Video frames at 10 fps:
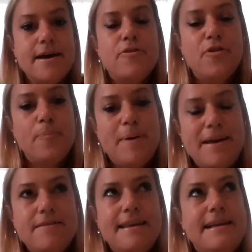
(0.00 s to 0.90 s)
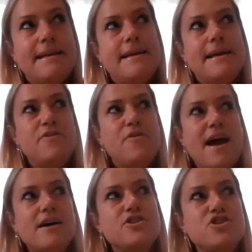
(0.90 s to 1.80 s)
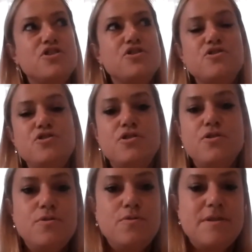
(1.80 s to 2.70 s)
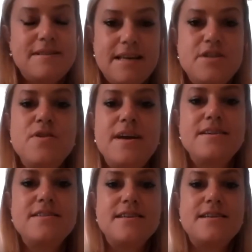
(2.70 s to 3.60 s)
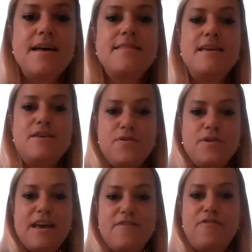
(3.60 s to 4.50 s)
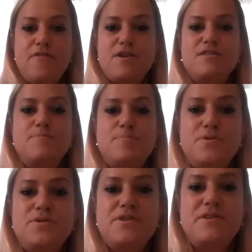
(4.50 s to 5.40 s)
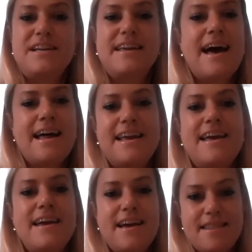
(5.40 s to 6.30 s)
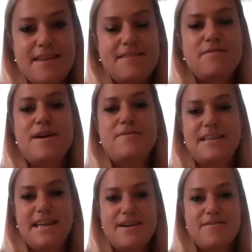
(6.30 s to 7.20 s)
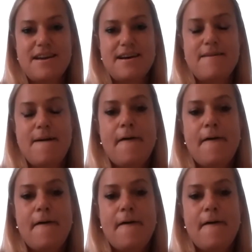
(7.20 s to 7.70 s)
So basically, in reaction to the situation at the UK-France border in Calais and the surrounding area,